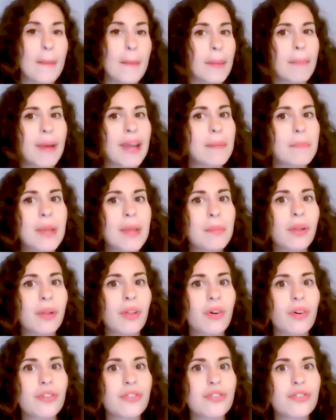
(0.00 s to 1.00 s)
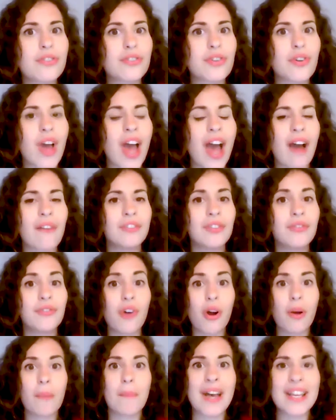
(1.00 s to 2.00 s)
But many people also have the
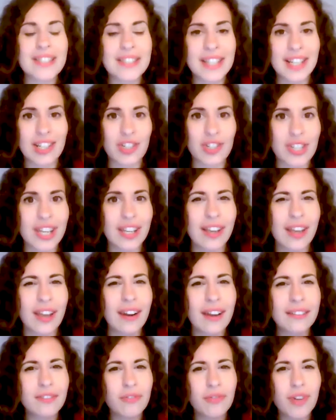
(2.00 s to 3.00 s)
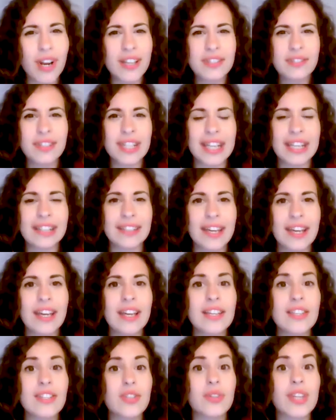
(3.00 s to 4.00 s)
wrong message. They cannot resonate.
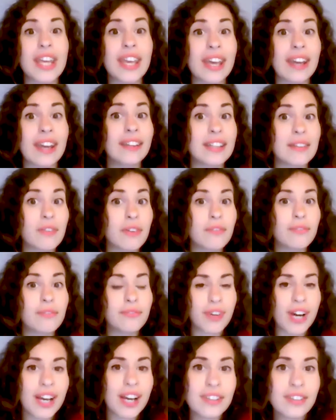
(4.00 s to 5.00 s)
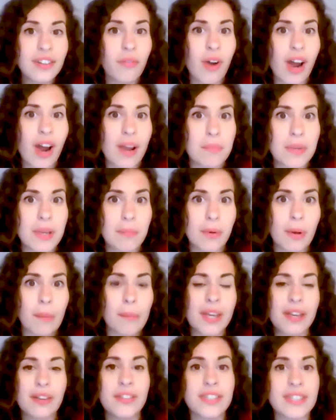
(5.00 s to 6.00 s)
So they cannot even find the right people
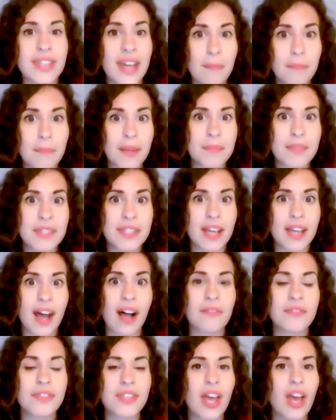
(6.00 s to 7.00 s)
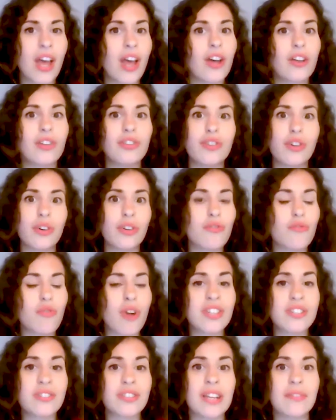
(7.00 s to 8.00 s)
because themselves don't
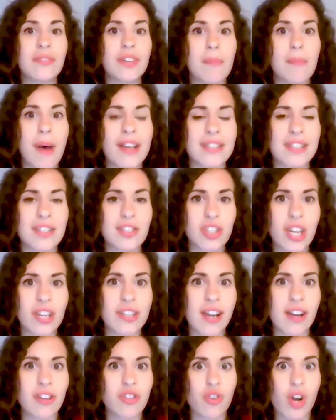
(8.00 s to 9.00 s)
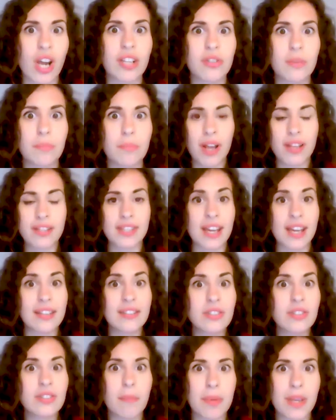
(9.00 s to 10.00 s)
resonate with the message that they are trying to
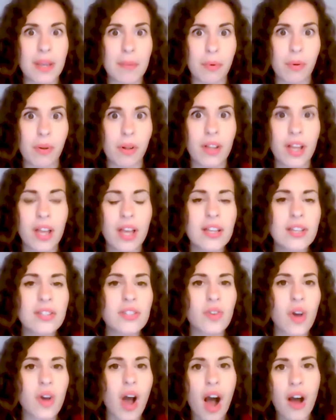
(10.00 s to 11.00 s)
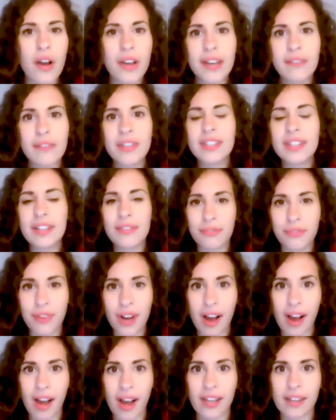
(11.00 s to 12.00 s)
present to the people. So how can we
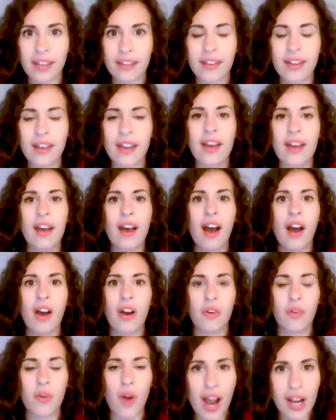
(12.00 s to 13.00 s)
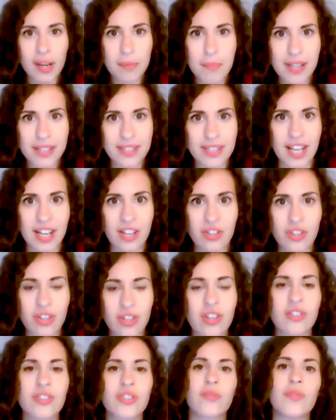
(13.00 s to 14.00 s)
define our right message
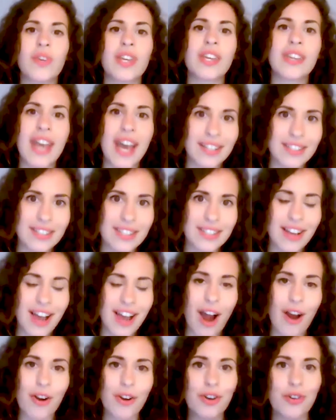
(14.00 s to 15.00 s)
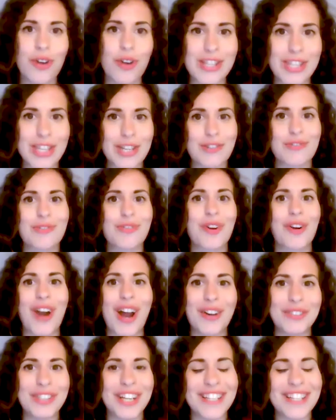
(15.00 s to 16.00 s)
so we get our crazy crew
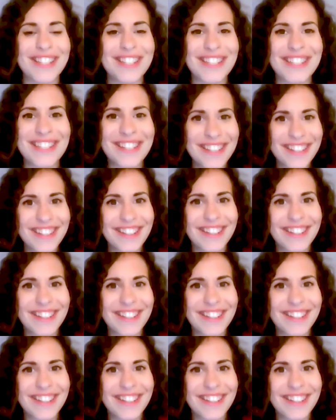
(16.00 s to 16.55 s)
around us?